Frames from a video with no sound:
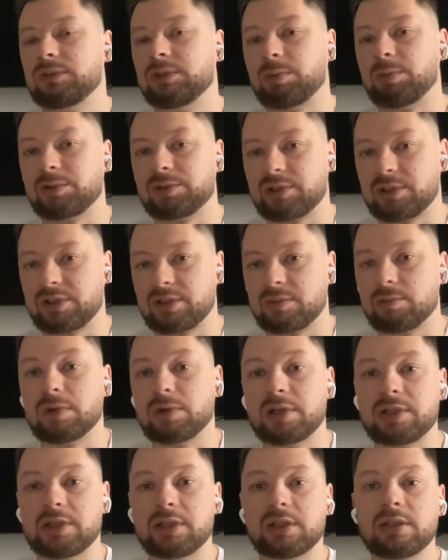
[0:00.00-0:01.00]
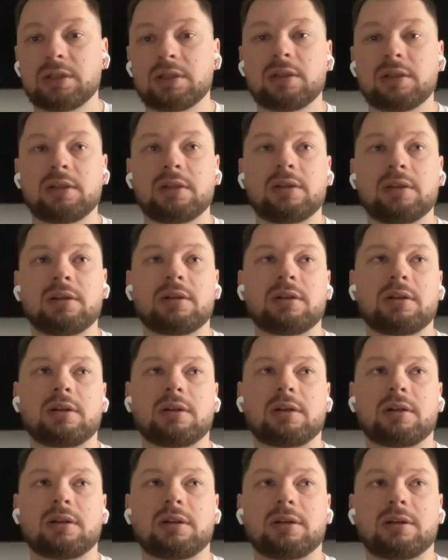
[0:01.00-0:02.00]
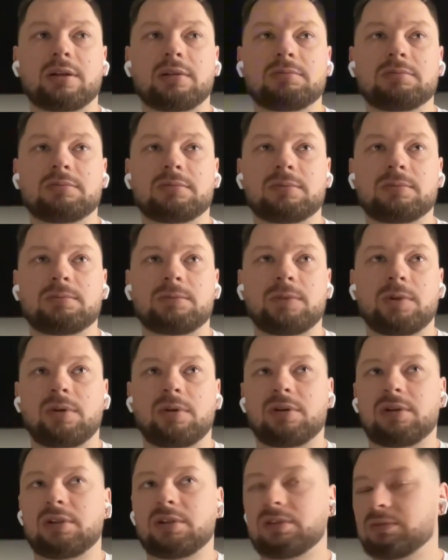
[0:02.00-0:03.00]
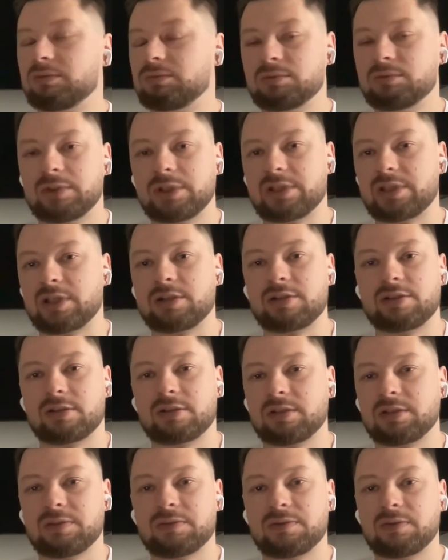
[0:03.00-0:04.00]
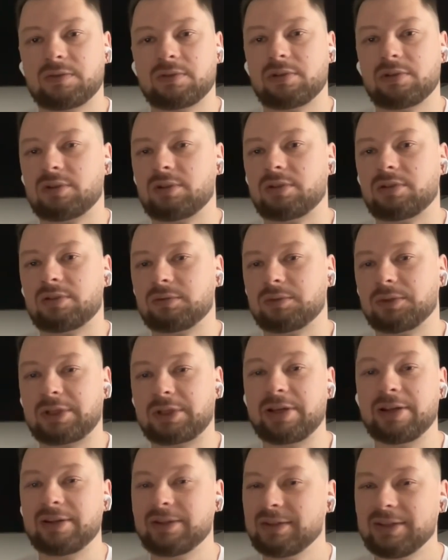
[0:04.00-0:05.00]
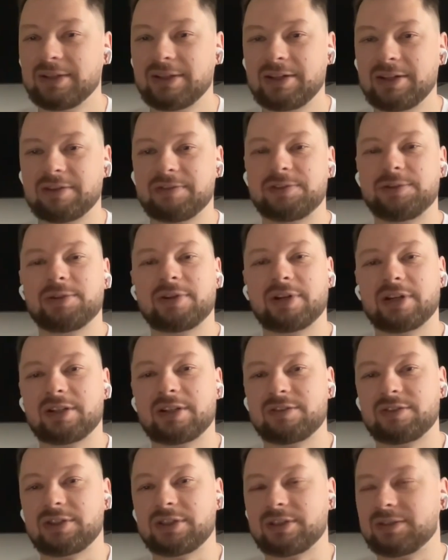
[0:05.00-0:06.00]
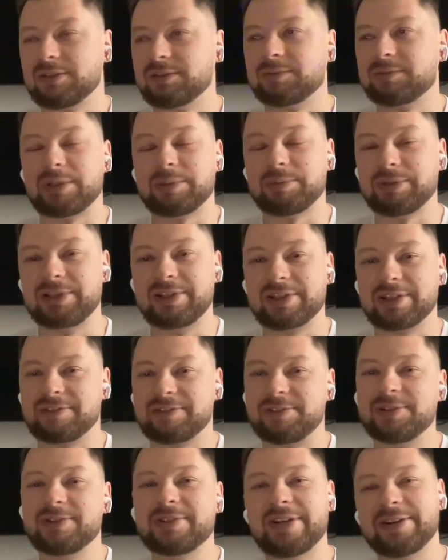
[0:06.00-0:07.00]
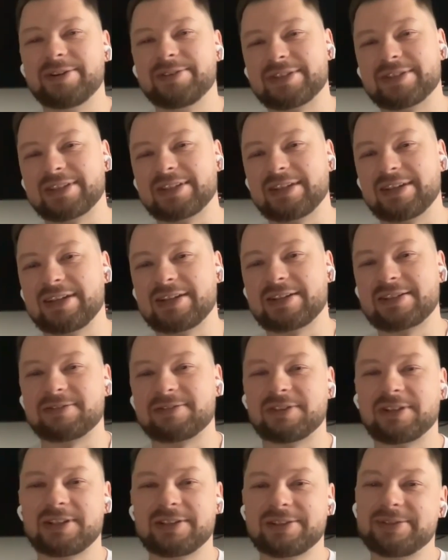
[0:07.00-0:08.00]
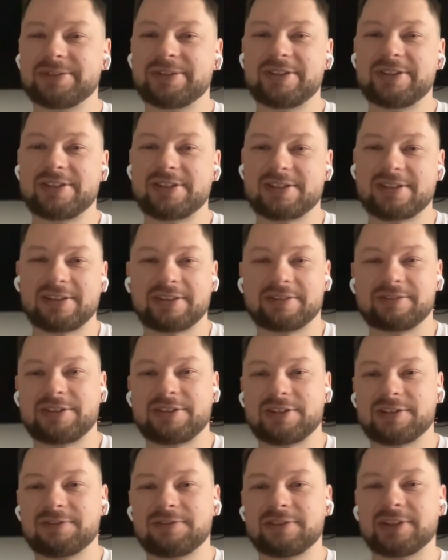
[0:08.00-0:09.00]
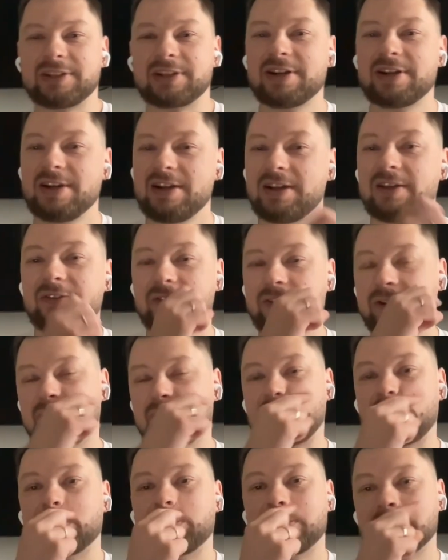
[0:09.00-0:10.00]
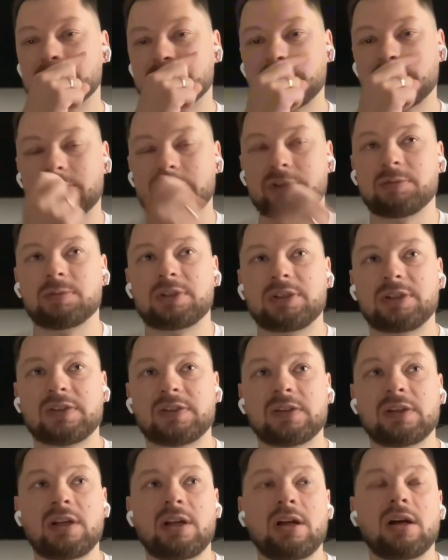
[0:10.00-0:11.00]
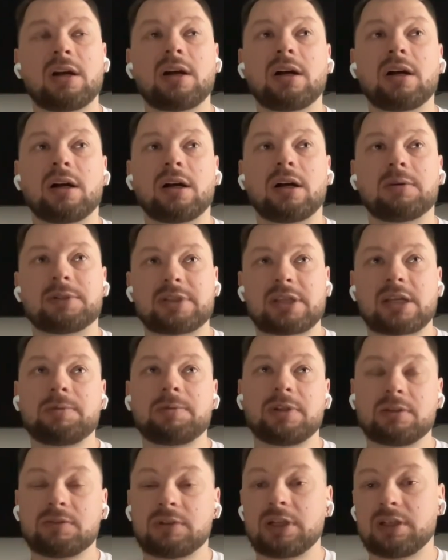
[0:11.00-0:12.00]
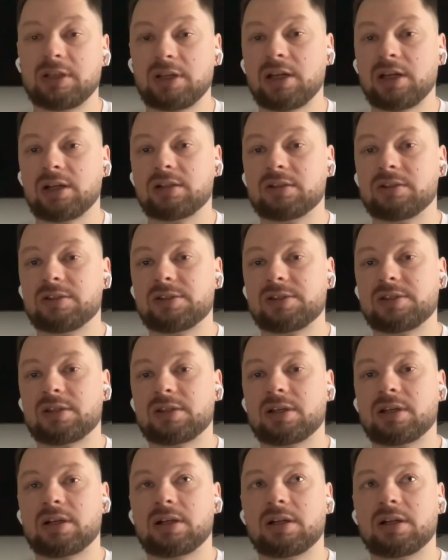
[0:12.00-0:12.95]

deposit some money, all essentially for like a few hundred or maybe like a few dozen gigs, right? Who are just like reshuffling their capital for rewards. What's happening right now, it's